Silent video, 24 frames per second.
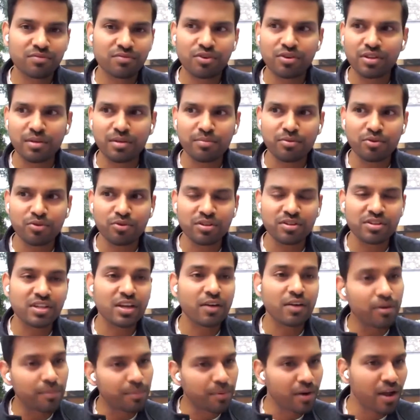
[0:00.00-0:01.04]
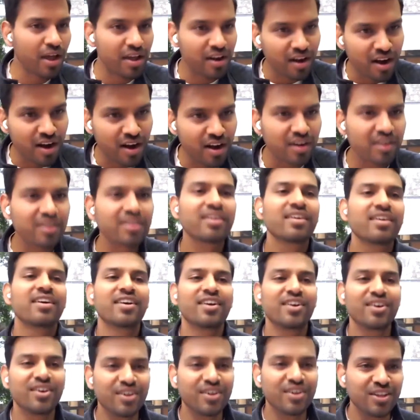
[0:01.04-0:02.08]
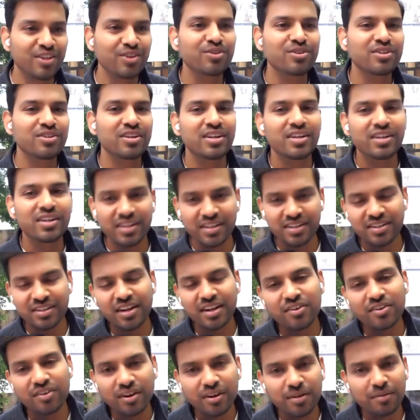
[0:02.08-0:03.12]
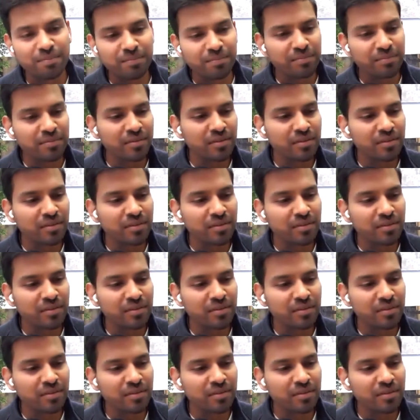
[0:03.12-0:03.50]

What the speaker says: for them to discover prior art, reuse it, etc.?